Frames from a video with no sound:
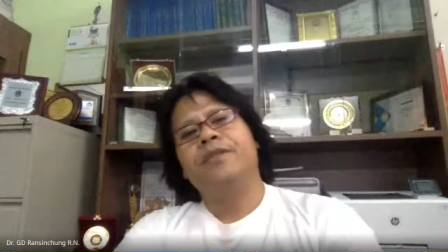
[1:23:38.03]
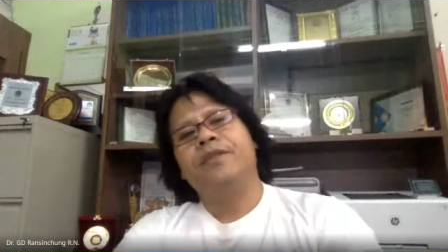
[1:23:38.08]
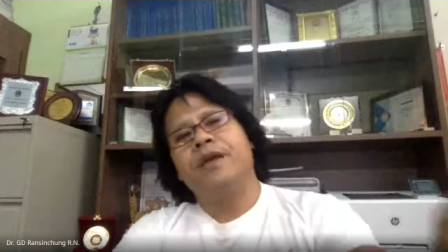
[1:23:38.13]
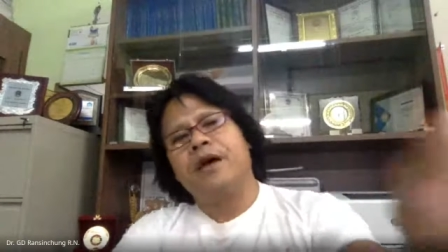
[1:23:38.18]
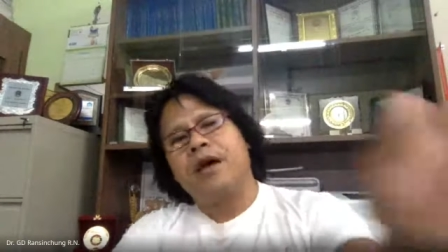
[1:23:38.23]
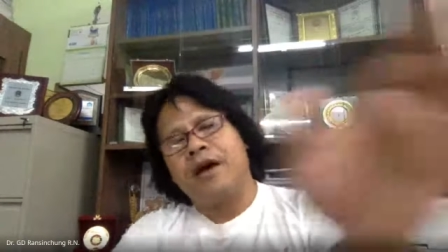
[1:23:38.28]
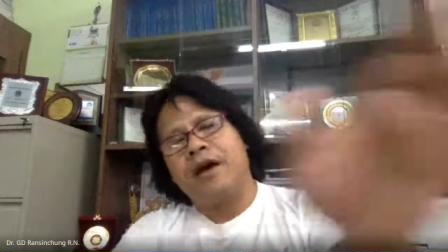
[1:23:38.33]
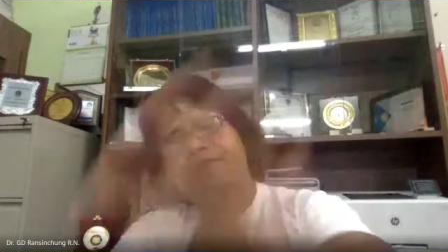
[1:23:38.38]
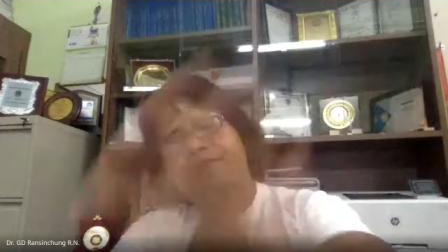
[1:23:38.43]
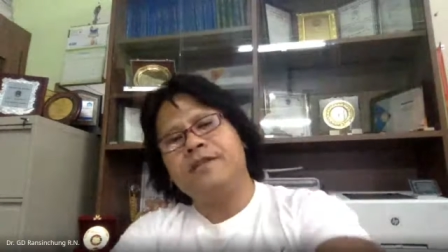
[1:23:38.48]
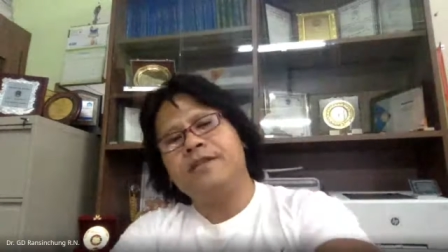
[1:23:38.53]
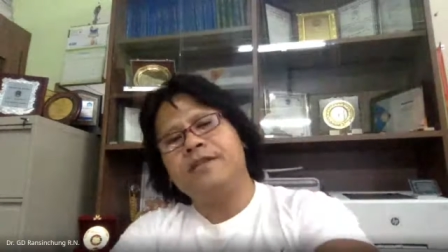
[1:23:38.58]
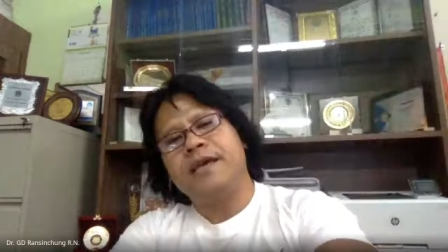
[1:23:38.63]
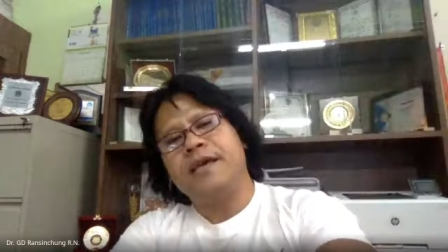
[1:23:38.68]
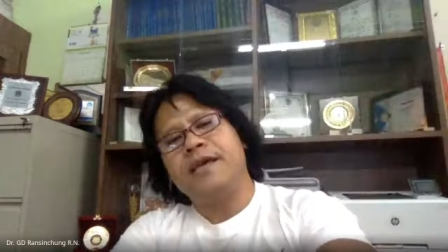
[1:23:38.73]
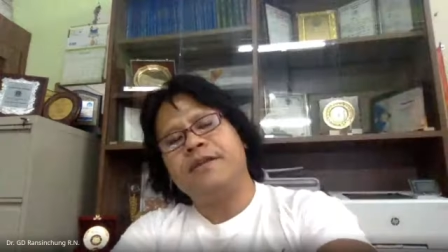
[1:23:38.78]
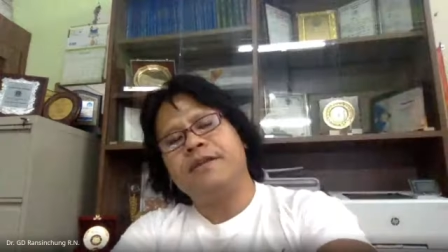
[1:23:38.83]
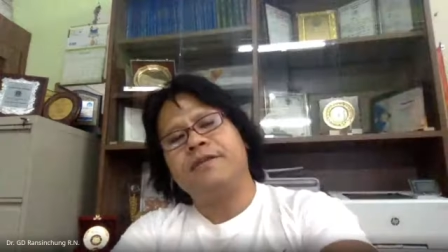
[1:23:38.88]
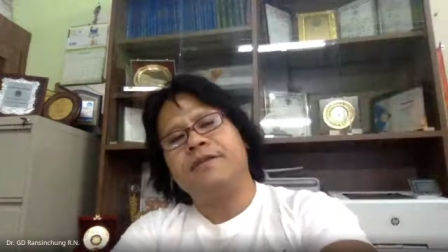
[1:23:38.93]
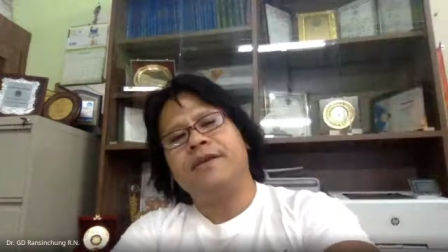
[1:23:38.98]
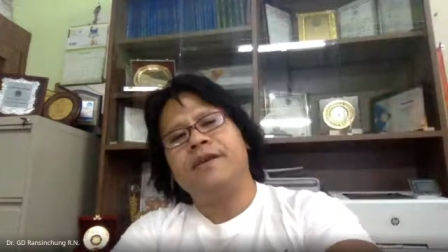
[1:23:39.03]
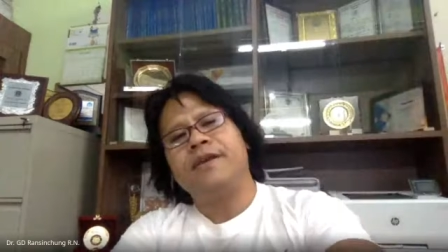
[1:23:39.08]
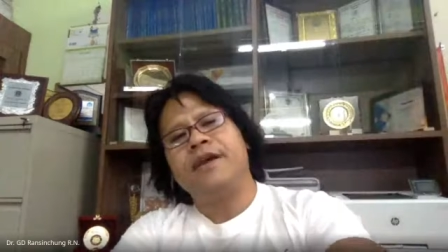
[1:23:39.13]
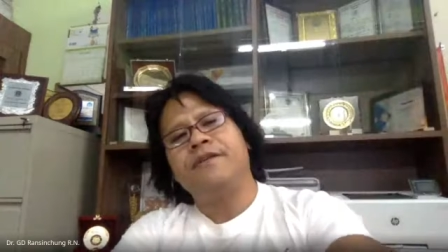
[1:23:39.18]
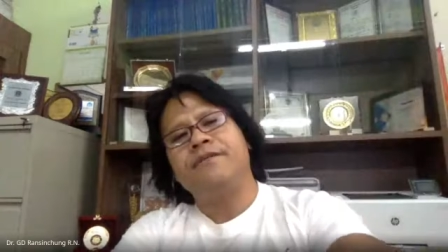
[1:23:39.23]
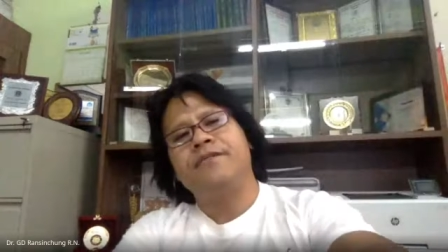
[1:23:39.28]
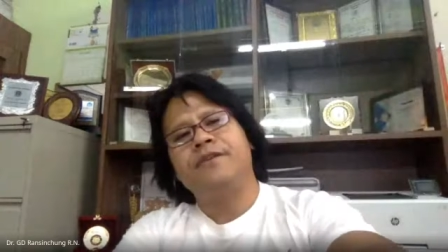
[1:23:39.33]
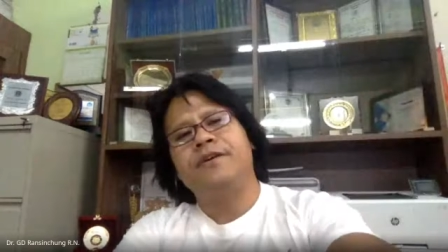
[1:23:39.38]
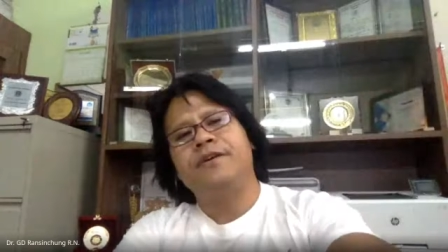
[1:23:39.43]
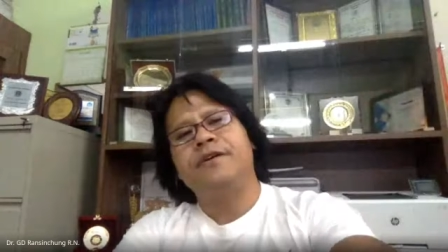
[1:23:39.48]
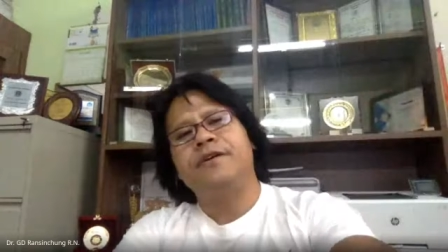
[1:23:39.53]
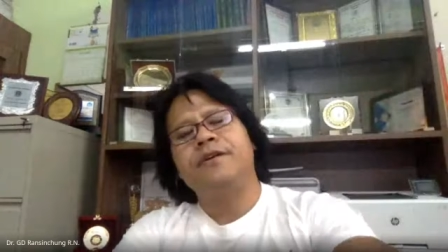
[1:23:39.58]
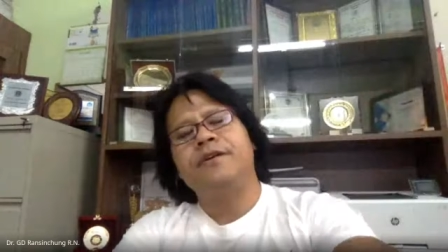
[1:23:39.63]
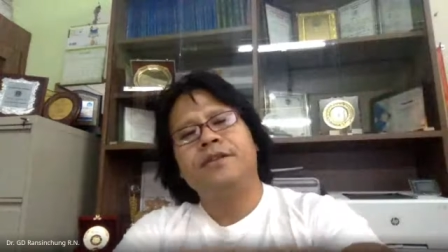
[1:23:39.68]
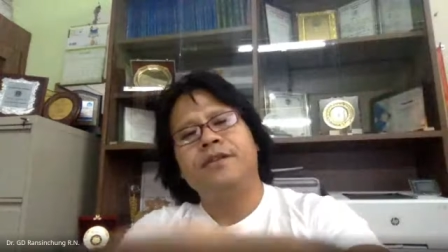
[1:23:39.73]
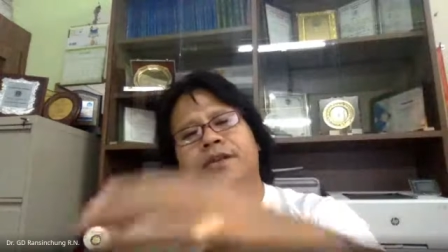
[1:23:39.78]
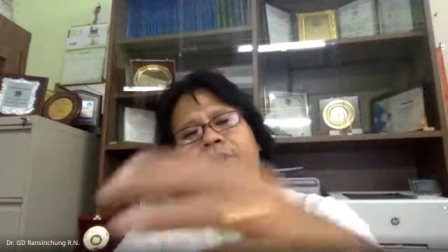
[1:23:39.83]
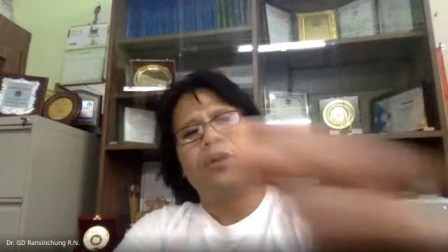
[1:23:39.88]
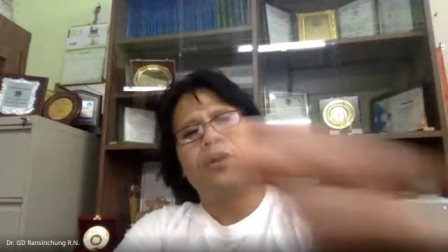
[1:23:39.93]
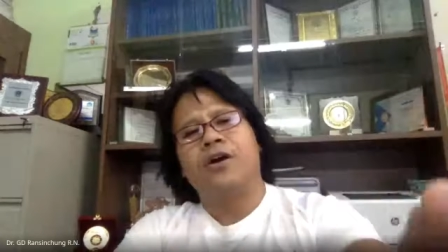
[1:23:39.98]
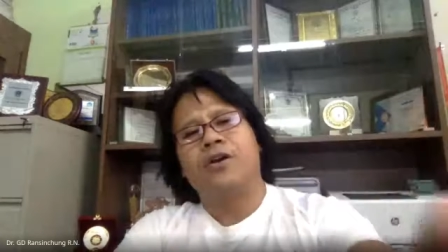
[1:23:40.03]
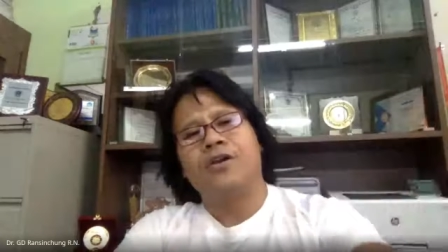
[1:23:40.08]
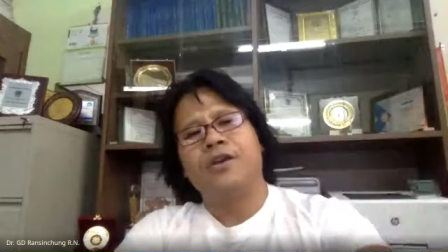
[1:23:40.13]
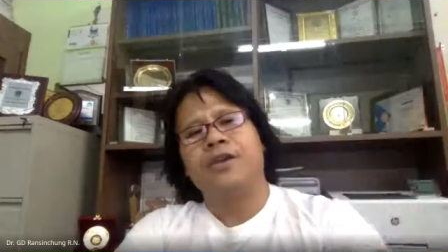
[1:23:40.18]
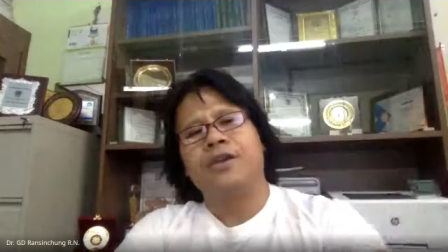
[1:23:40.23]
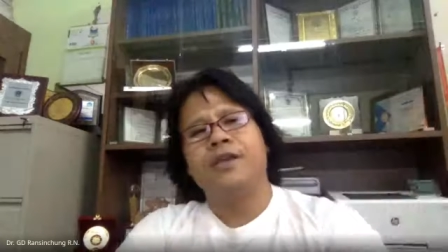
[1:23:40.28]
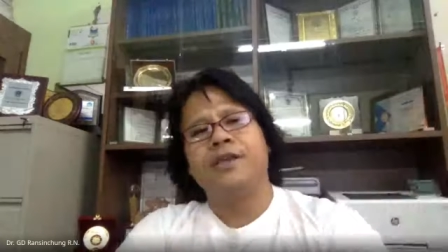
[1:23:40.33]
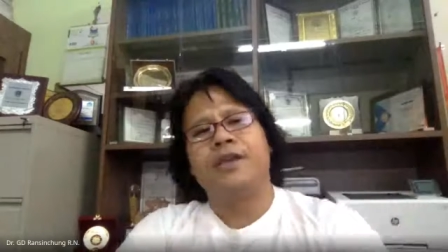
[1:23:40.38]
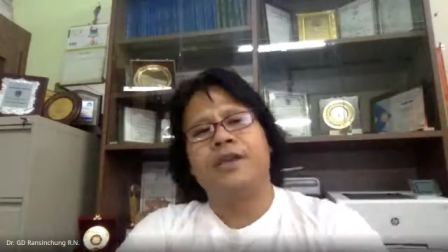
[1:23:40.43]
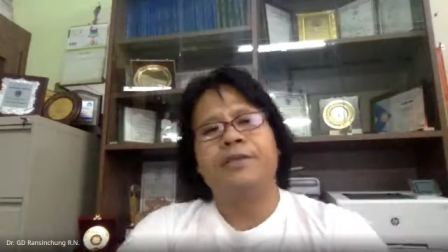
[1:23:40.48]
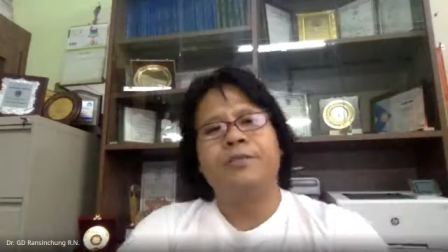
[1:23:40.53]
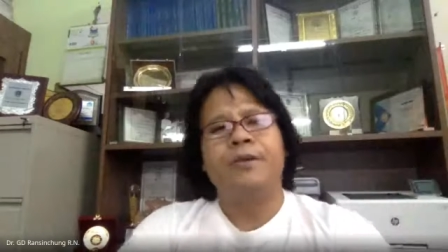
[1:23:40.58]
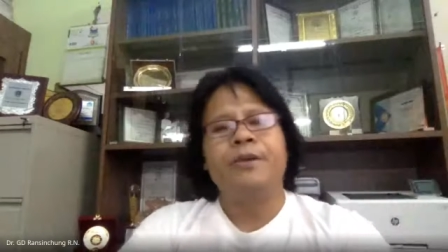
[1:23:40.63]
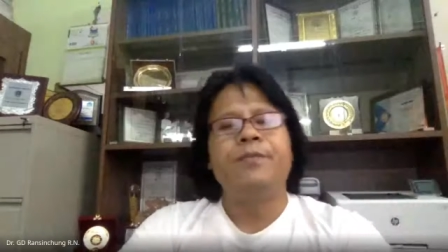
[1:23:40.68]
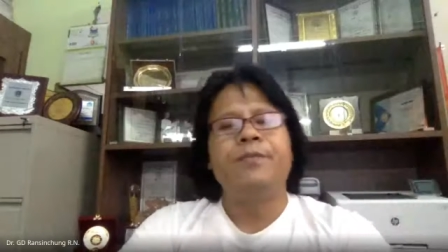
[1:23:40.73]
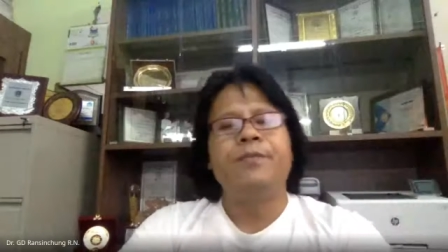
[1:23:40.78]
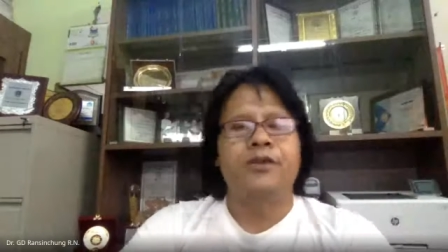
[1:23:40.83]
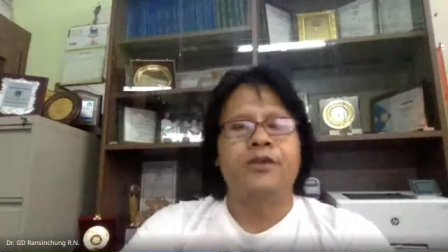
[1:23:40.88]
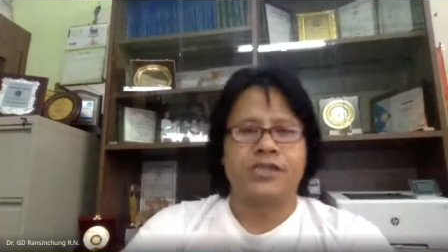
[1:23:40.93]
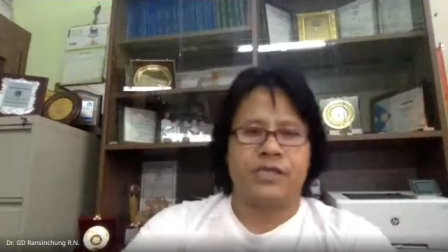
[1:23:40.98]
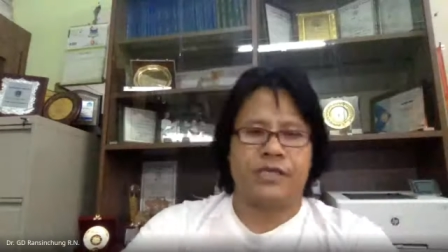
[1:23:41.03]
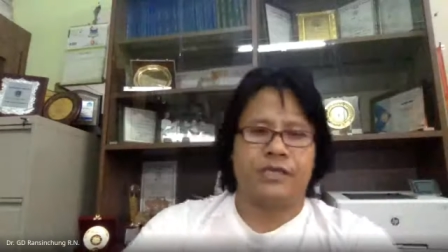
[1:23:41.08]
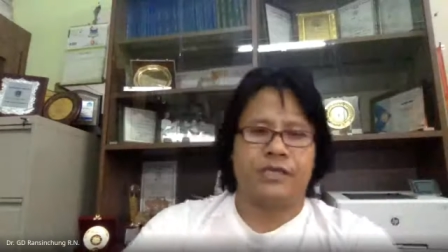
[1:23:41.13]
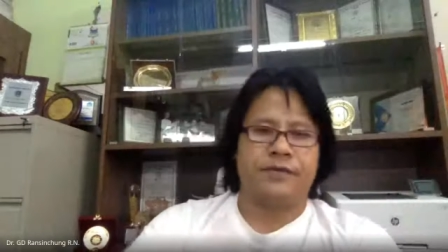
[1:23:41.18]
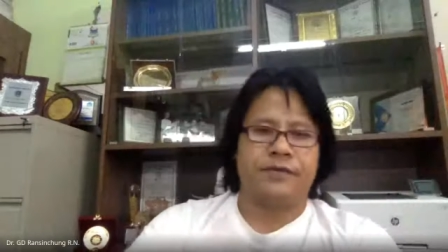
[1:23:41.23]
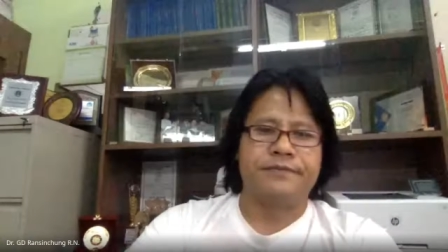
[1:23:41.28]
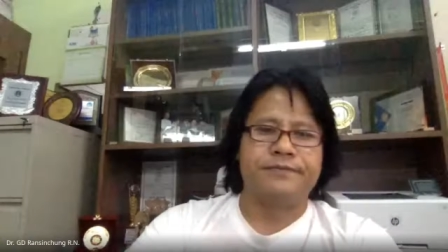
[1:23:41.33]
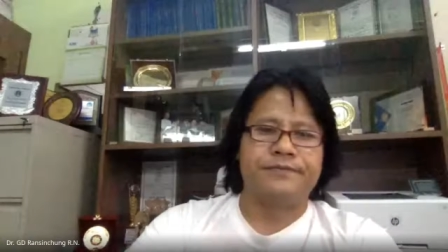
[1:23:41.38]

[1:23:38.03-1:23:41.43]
thereafter, the concreting can be proceeded.